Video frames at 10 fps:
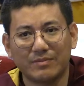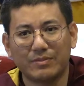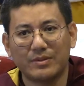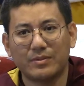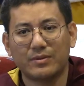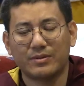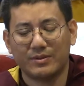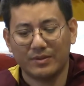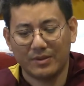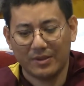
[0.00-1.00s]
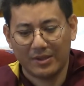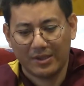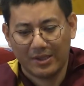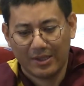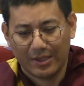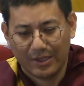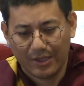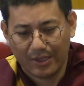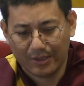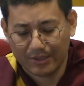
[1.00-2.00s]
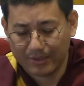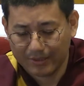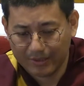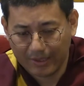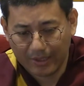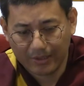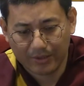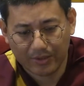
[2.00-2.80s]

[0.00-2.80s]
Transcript: people. And then,